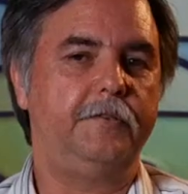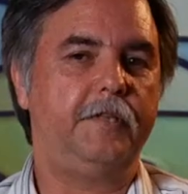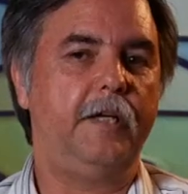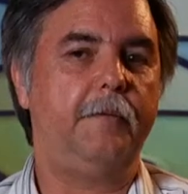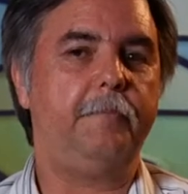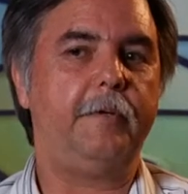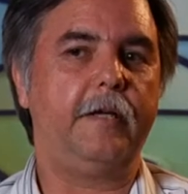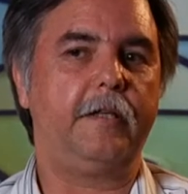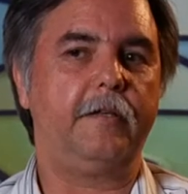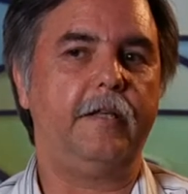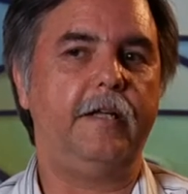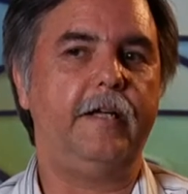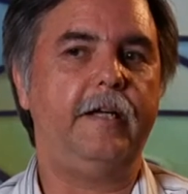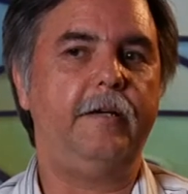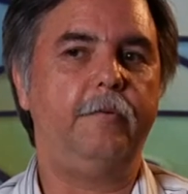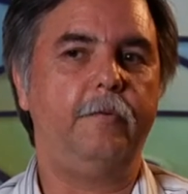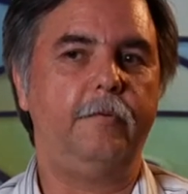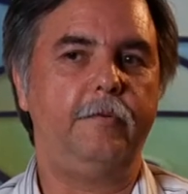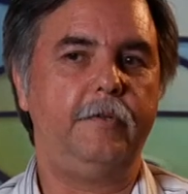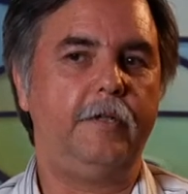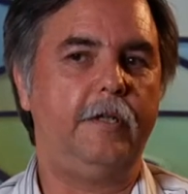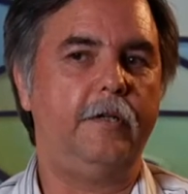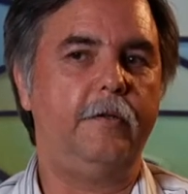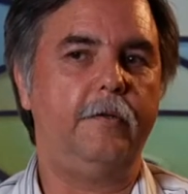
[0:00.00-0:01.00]
Typically,
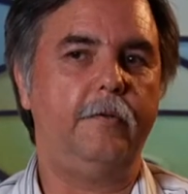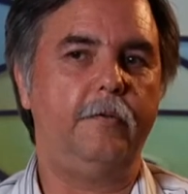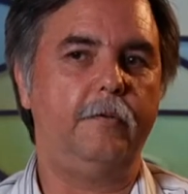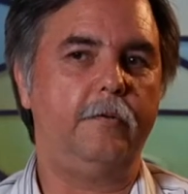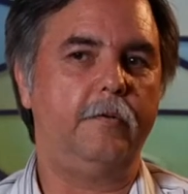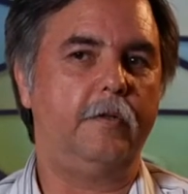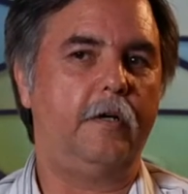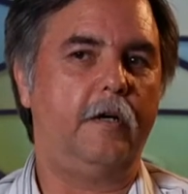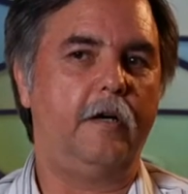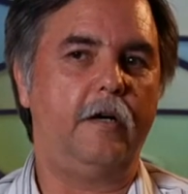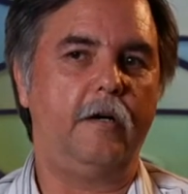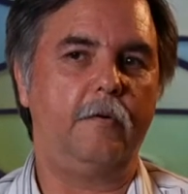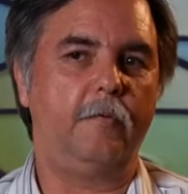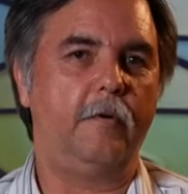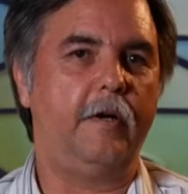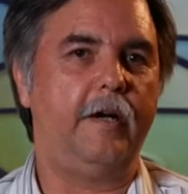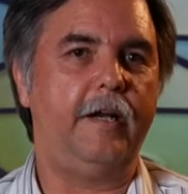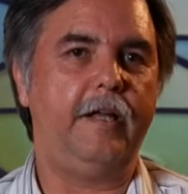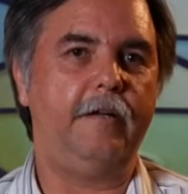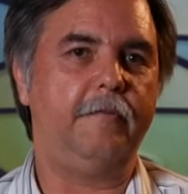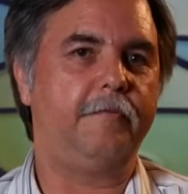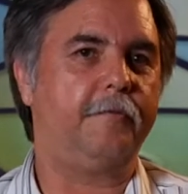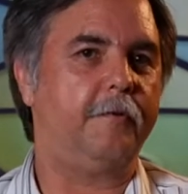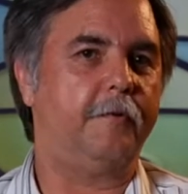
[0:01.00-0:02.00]
you are
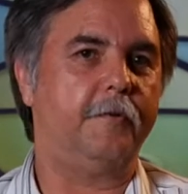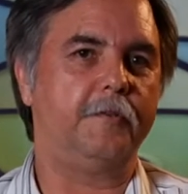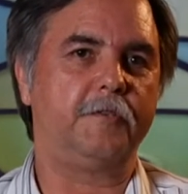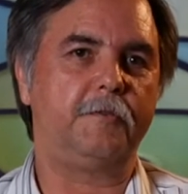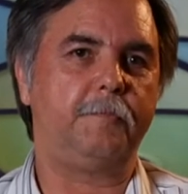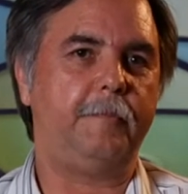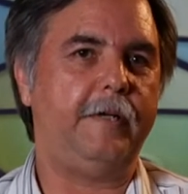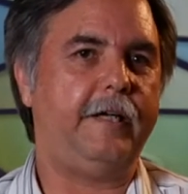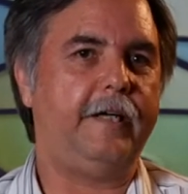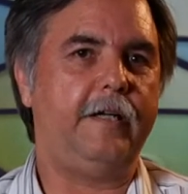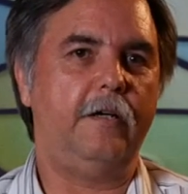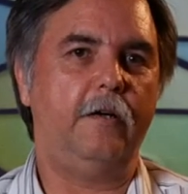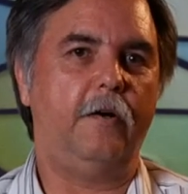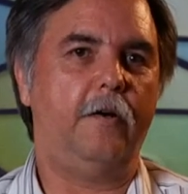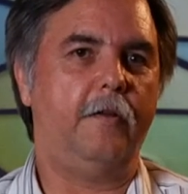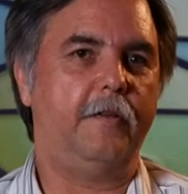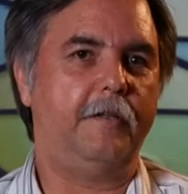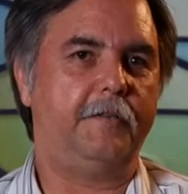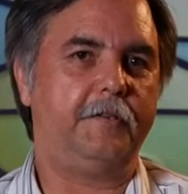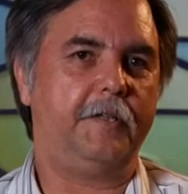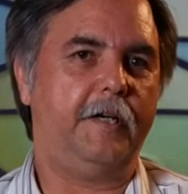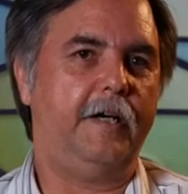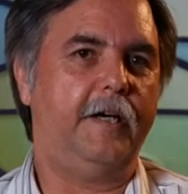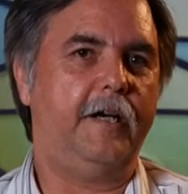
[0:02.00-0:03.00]
running full speed all
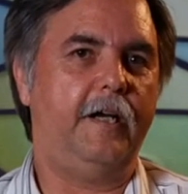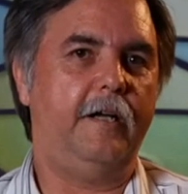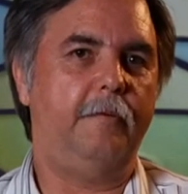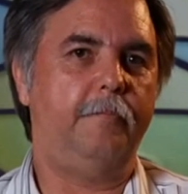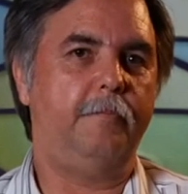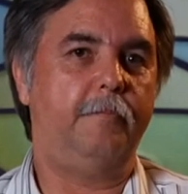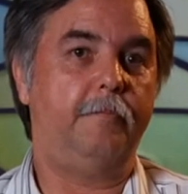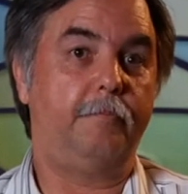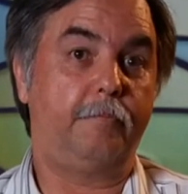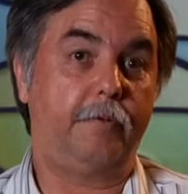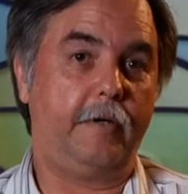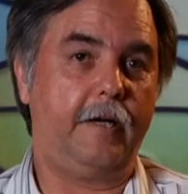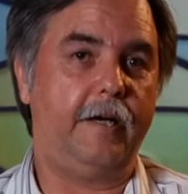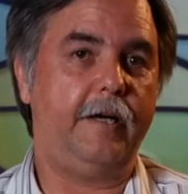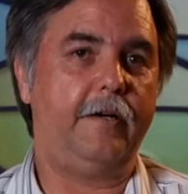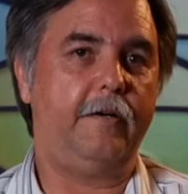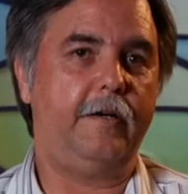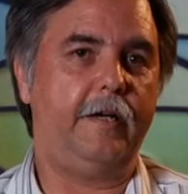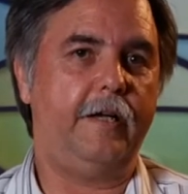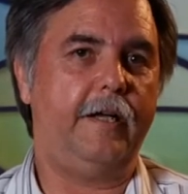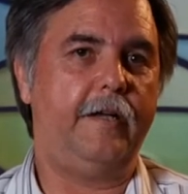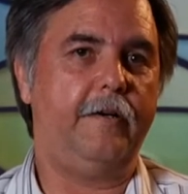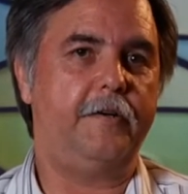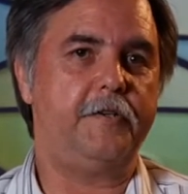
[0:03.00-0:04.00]
the time
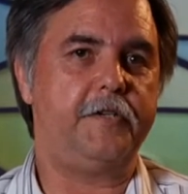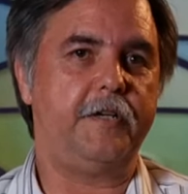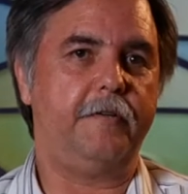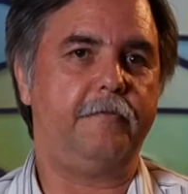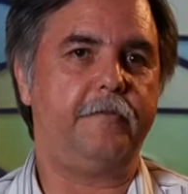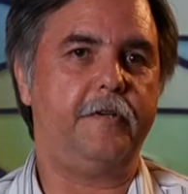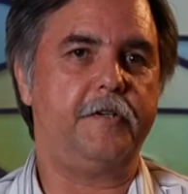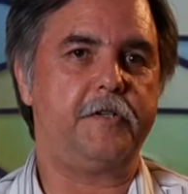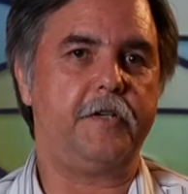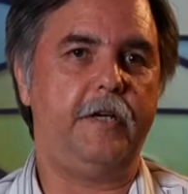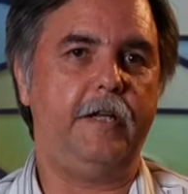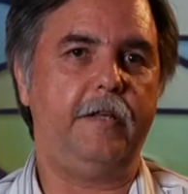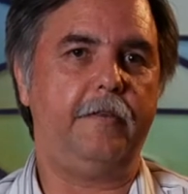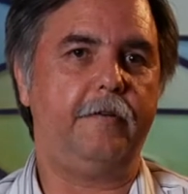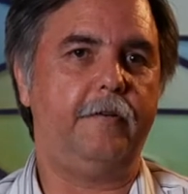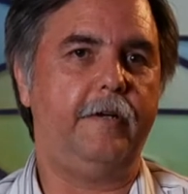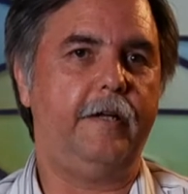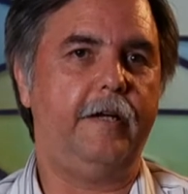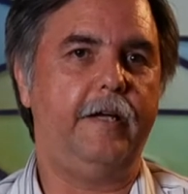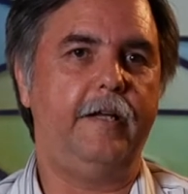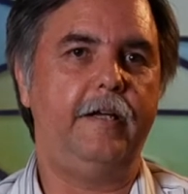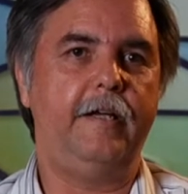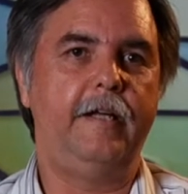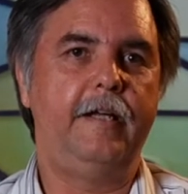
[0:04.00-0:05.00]
prior to energy efficient
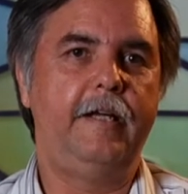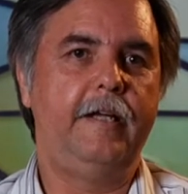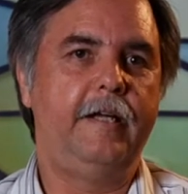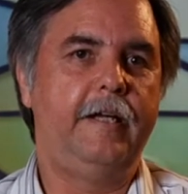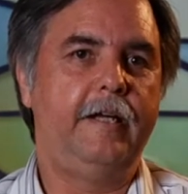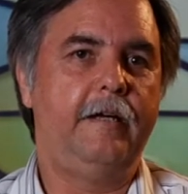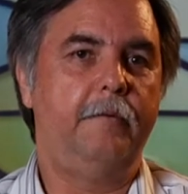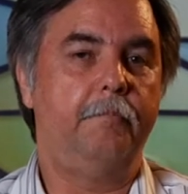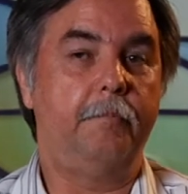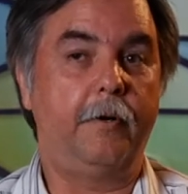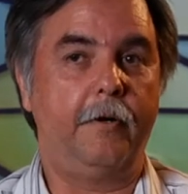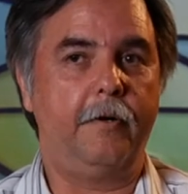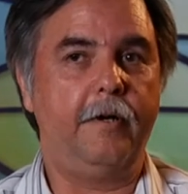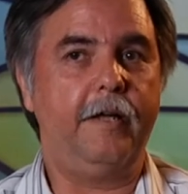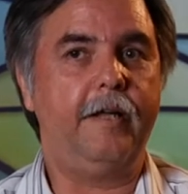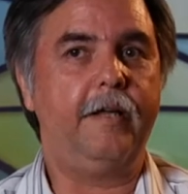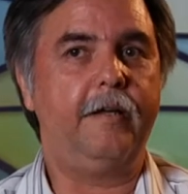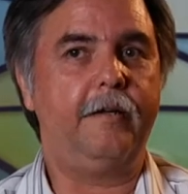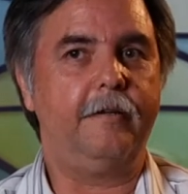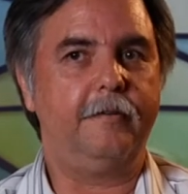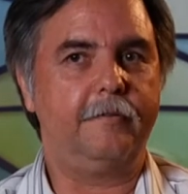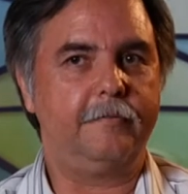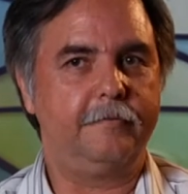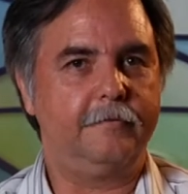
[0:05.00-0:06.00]
Ethernet,
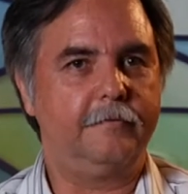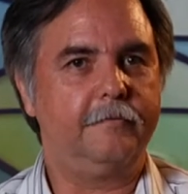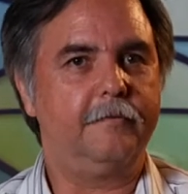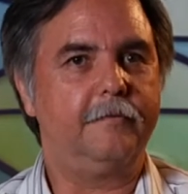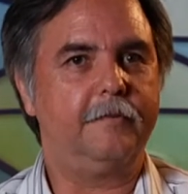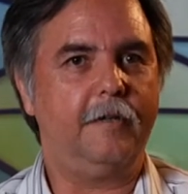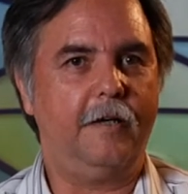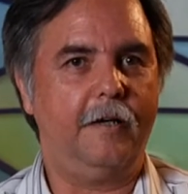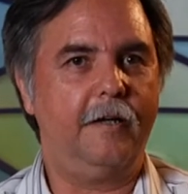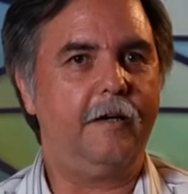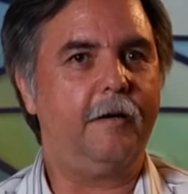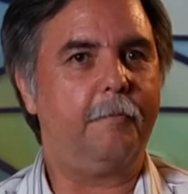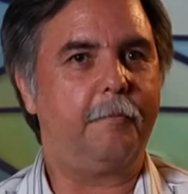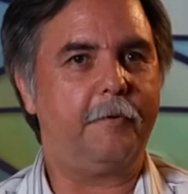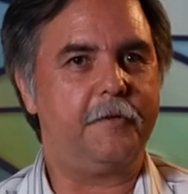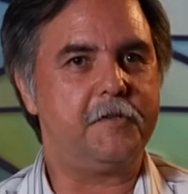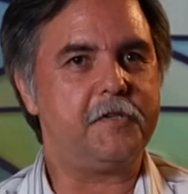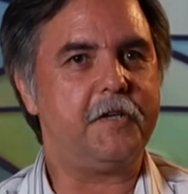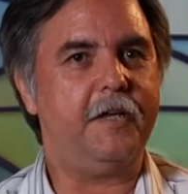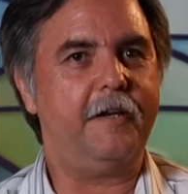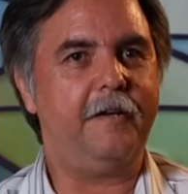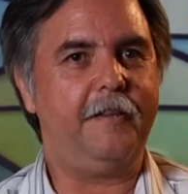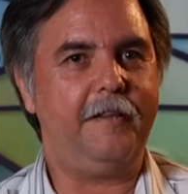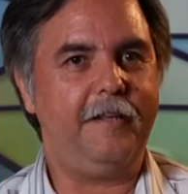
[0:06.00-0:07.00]
burning
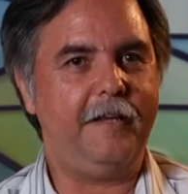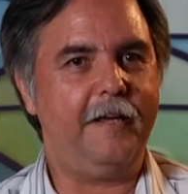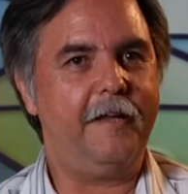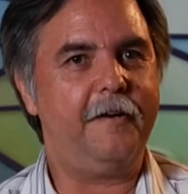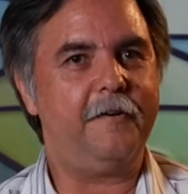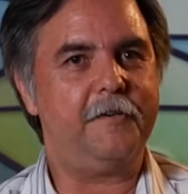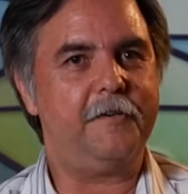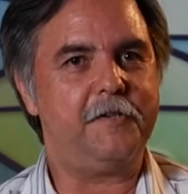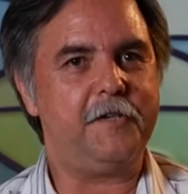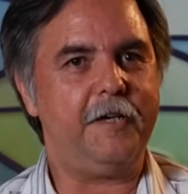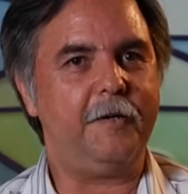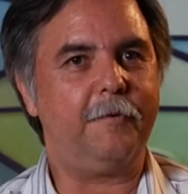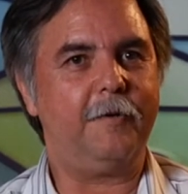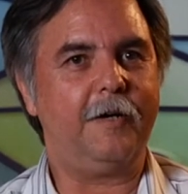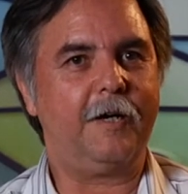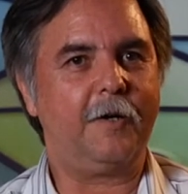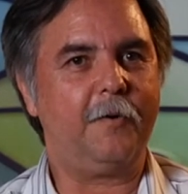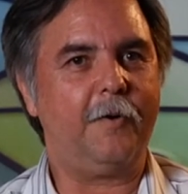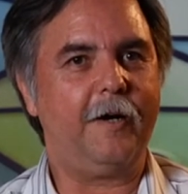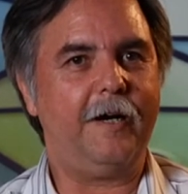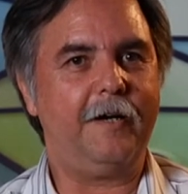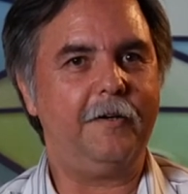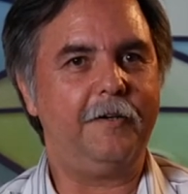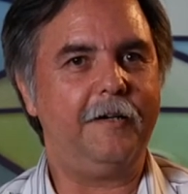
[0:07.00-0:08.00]
100% of the energy
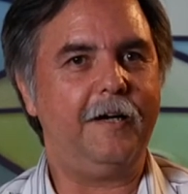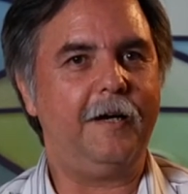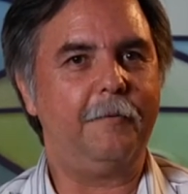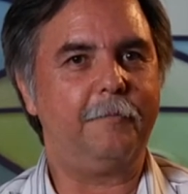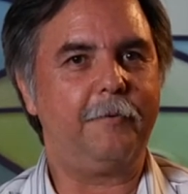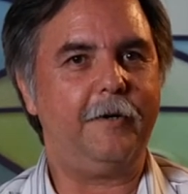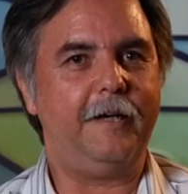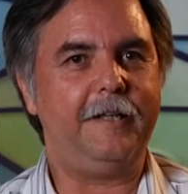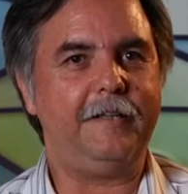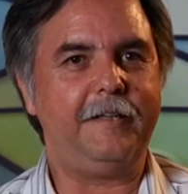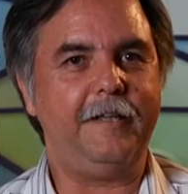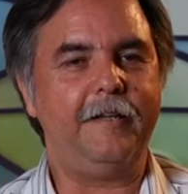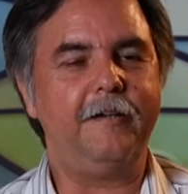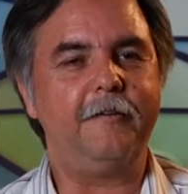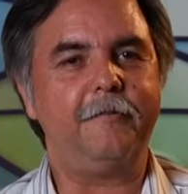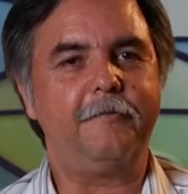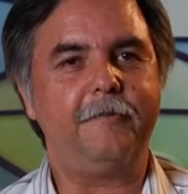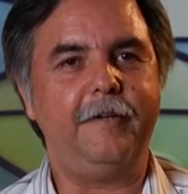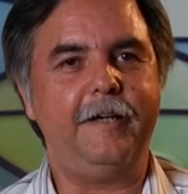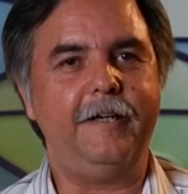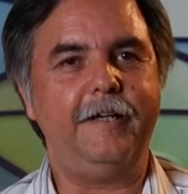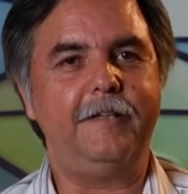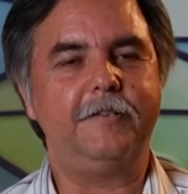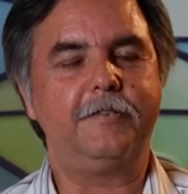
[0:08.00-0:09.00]
required to operate the
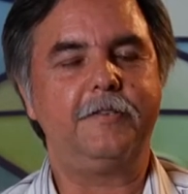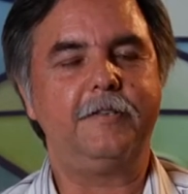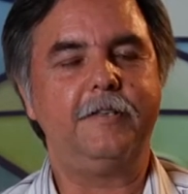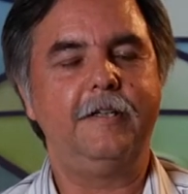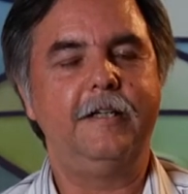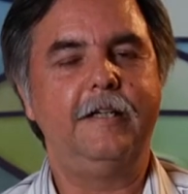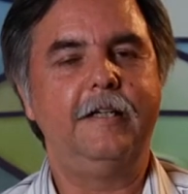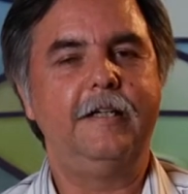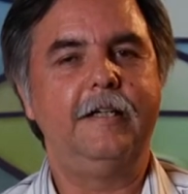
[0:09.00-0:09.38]
interface,